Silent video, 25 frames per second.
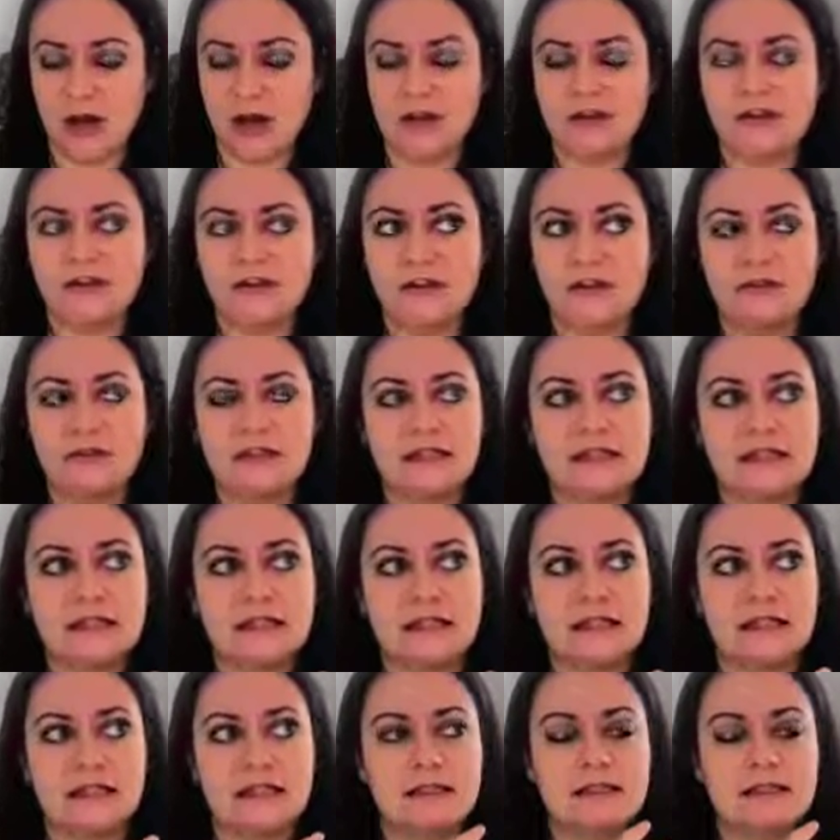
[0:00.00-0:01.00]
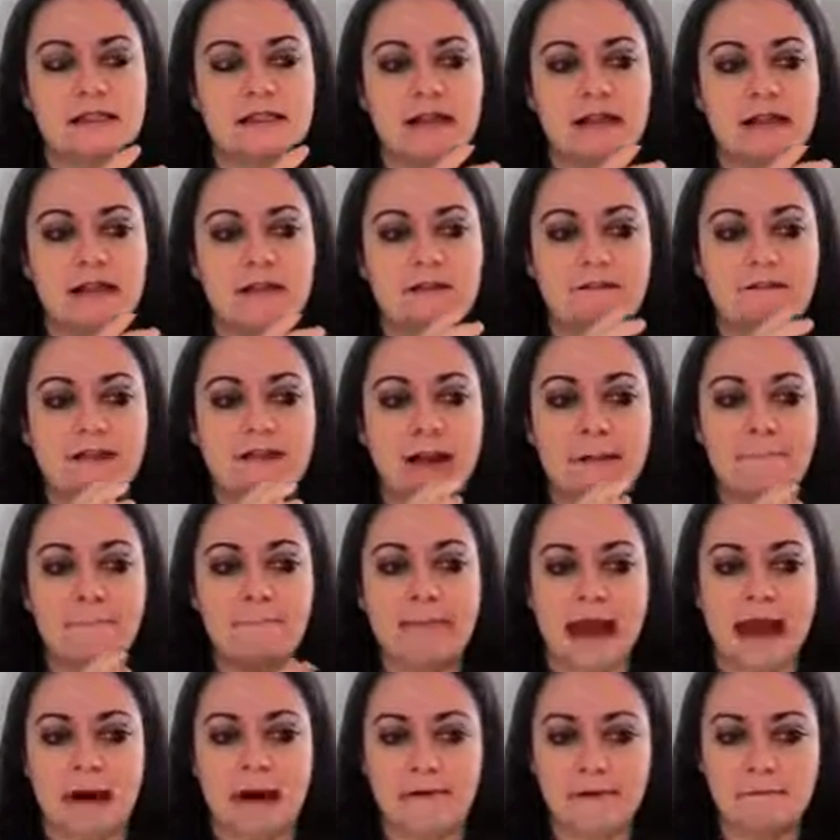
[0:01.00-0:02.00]
So this is the
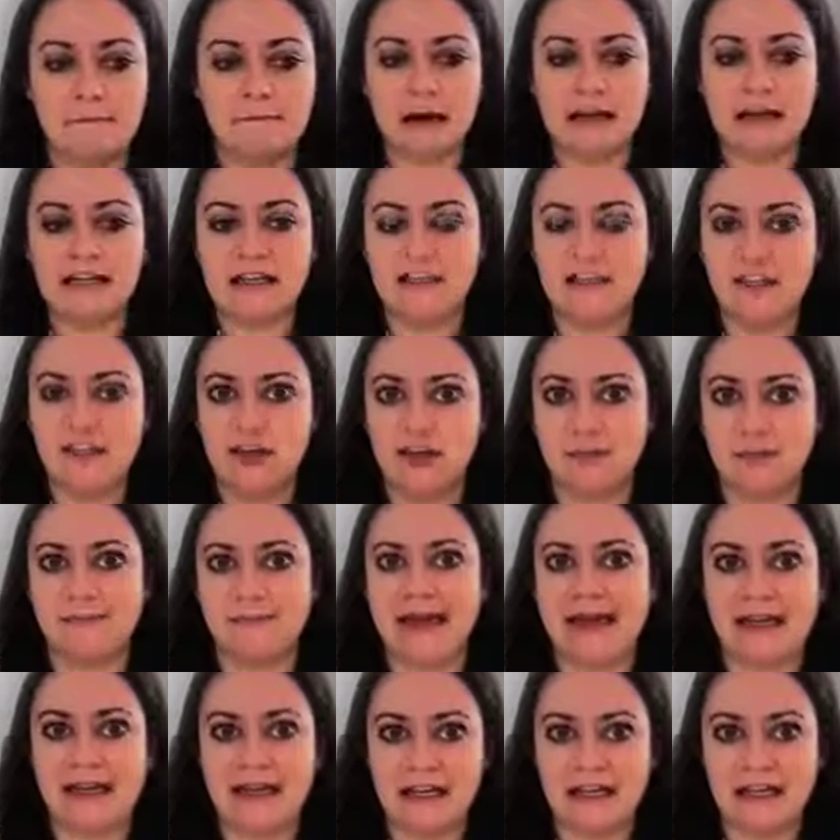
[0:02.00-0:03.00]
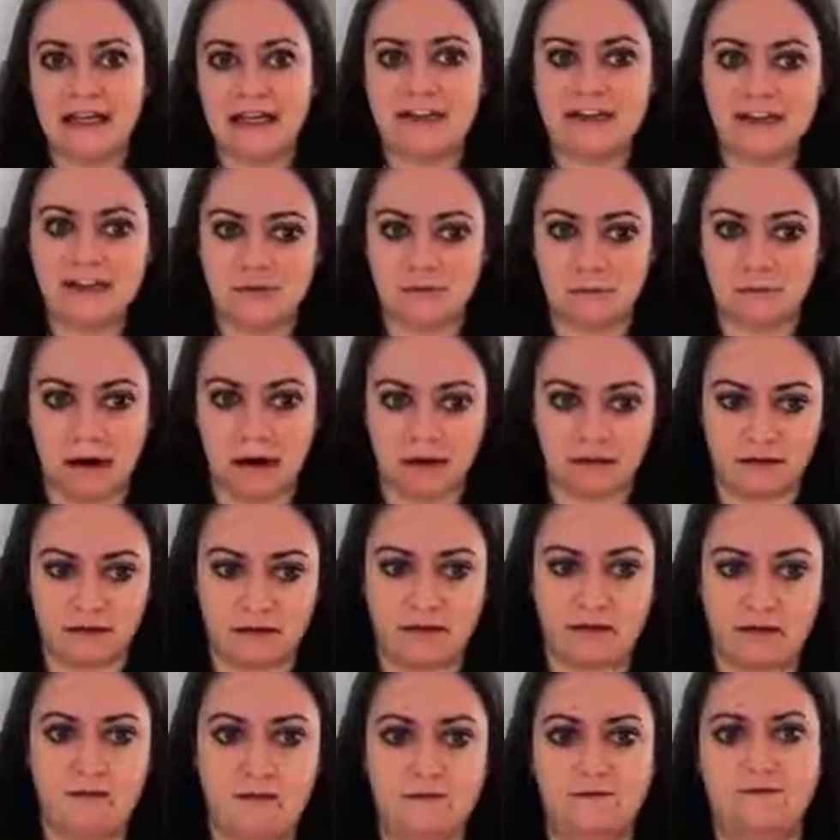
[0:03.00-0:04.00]
amount of money that you make each month
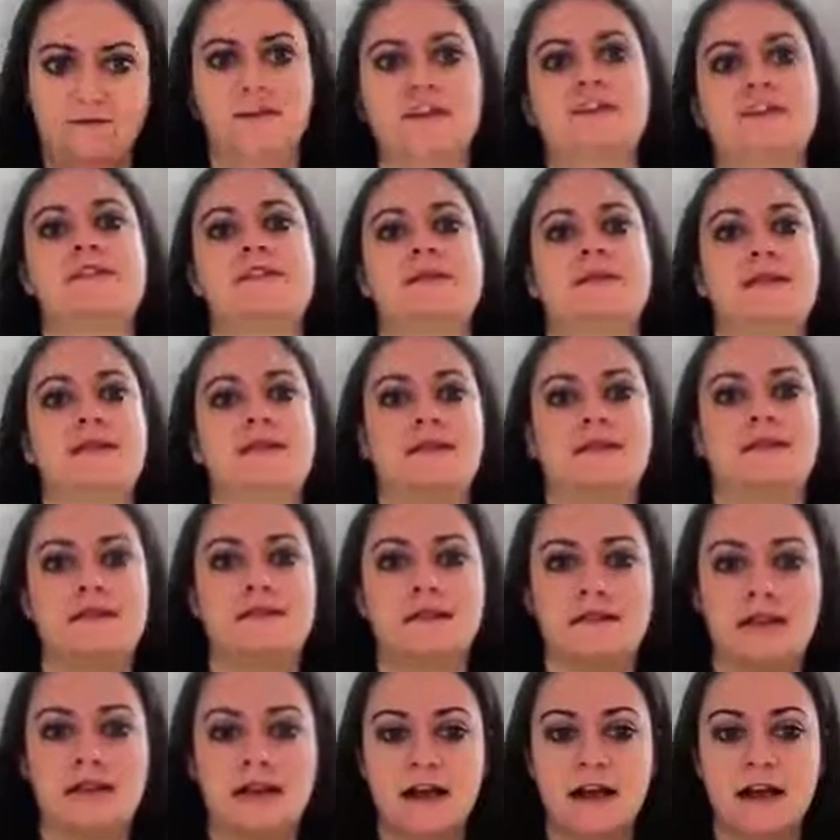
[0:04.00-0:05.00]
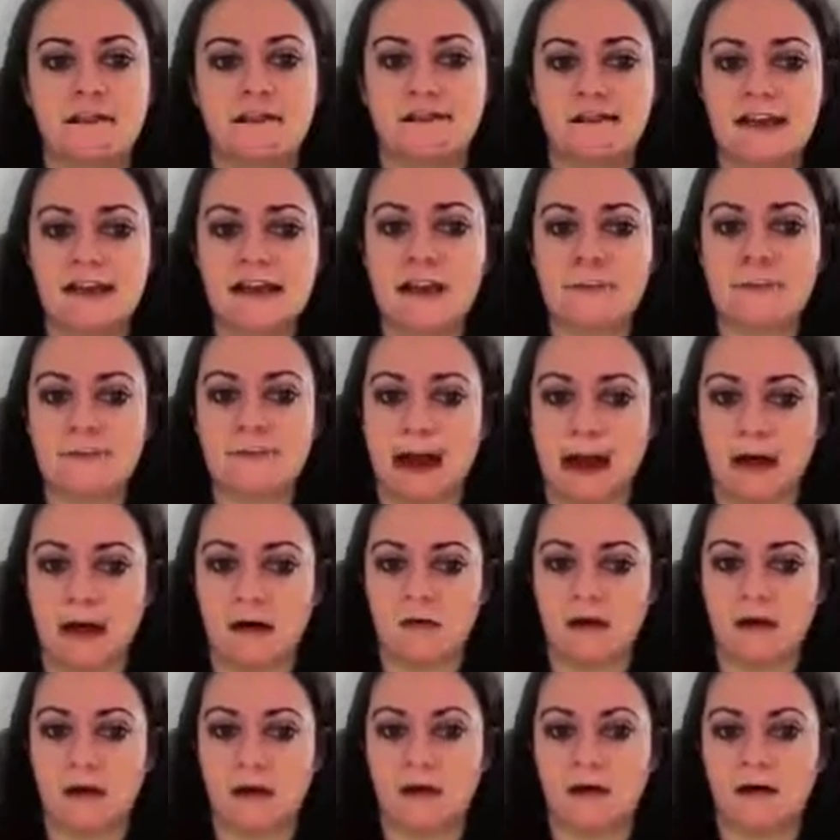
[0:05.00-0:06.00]
versus the
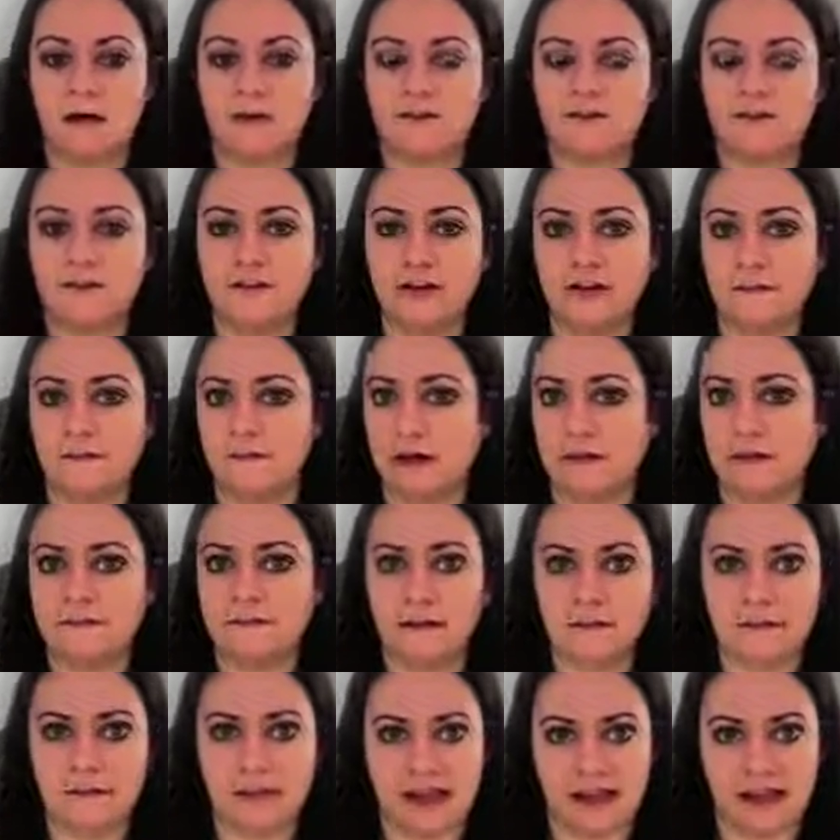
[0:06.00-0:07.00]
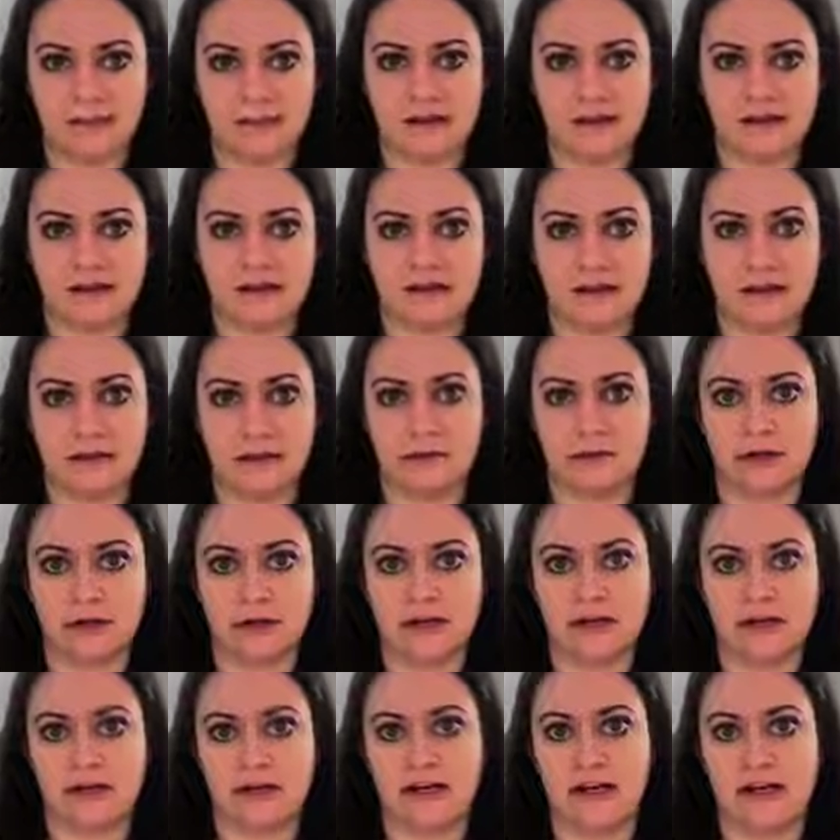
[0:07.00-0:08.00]
amount of your monthly payments that are
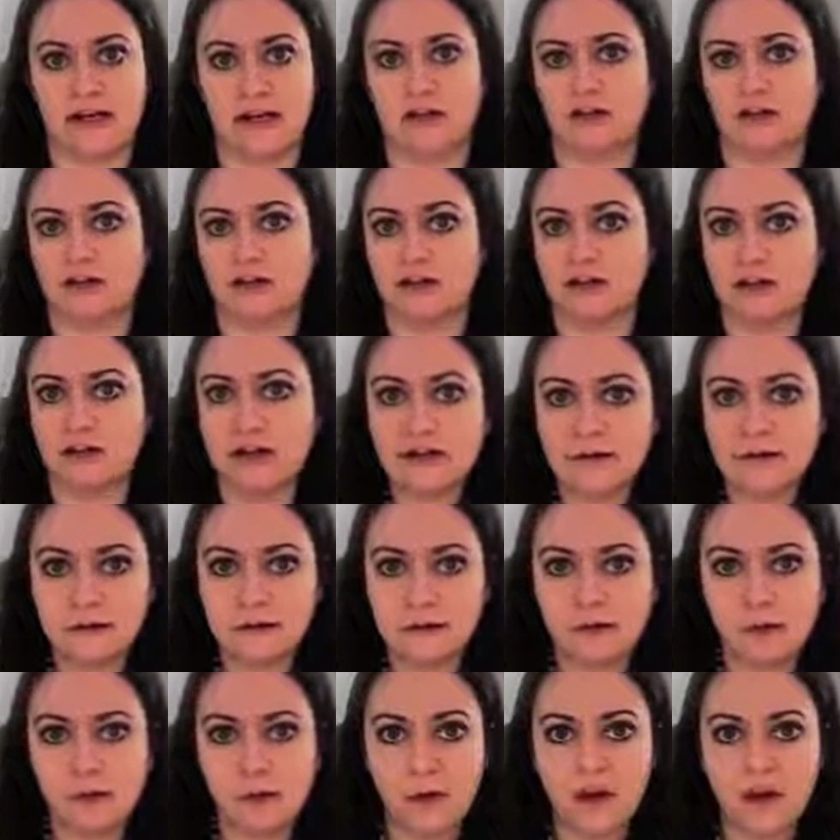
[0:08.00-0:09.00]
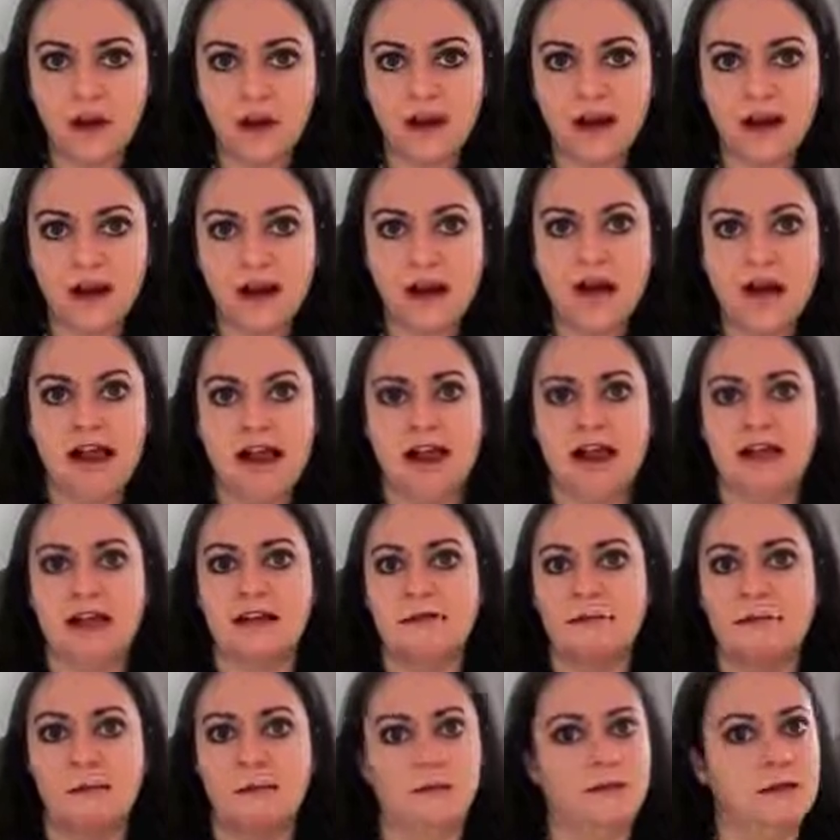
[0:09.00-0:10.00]
recurring on your credit report and
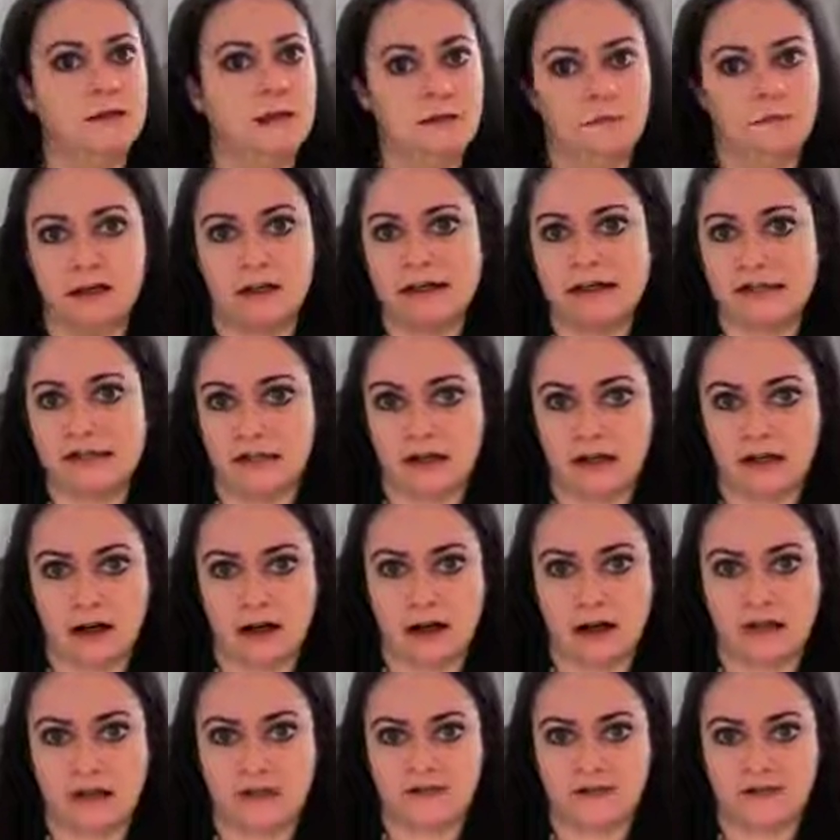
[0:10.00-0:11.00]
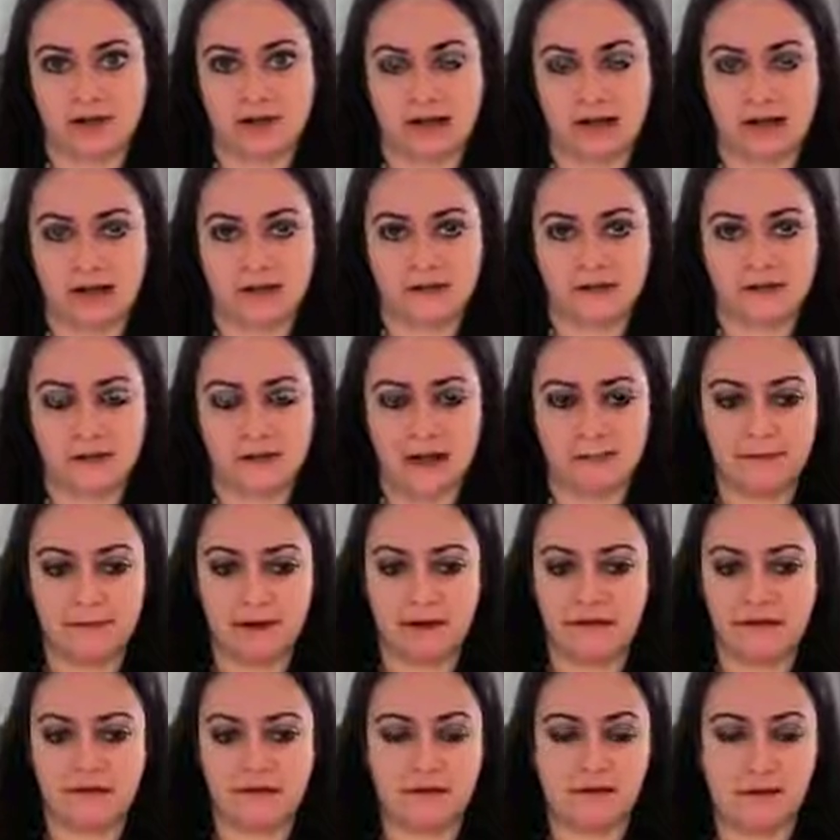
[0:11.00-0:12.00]
like what it's going to cost for a house payment.
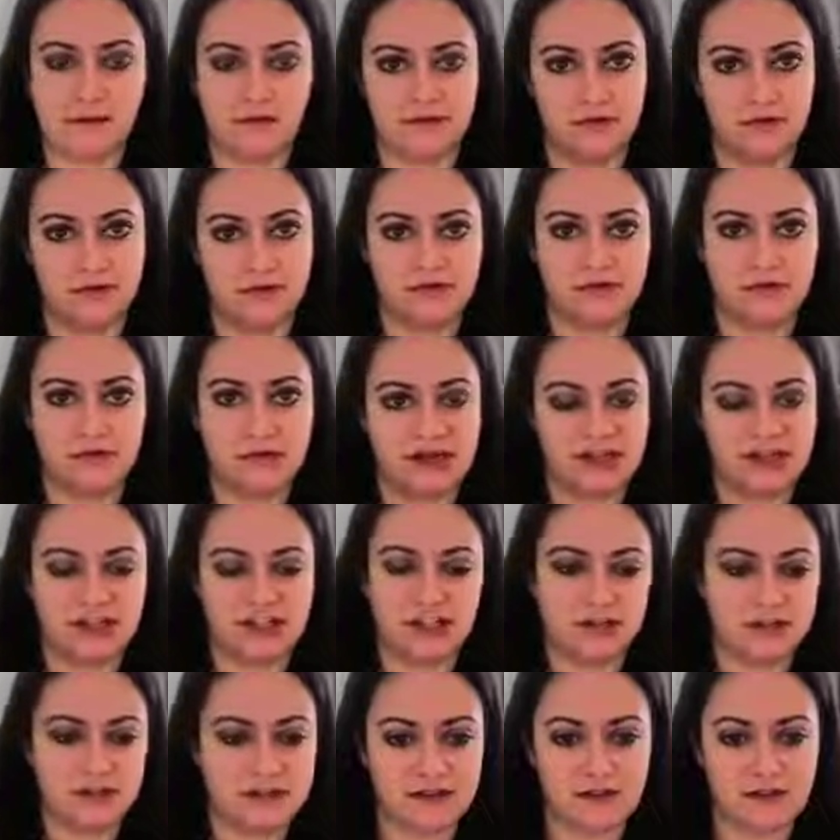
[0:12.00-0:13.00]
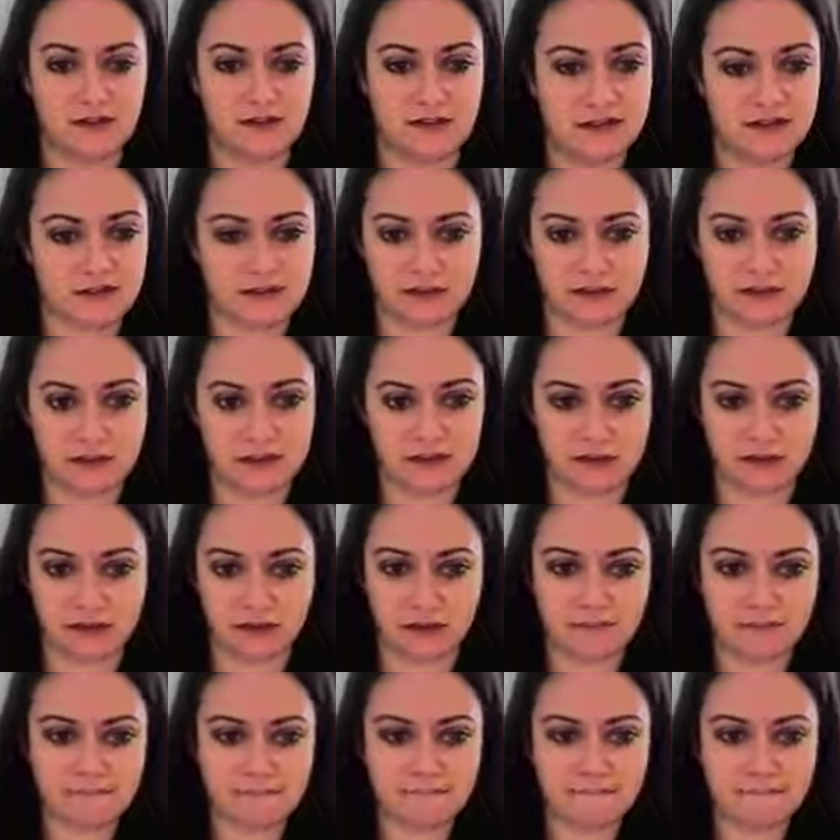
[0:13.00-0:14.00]
So those ratios compared to each other.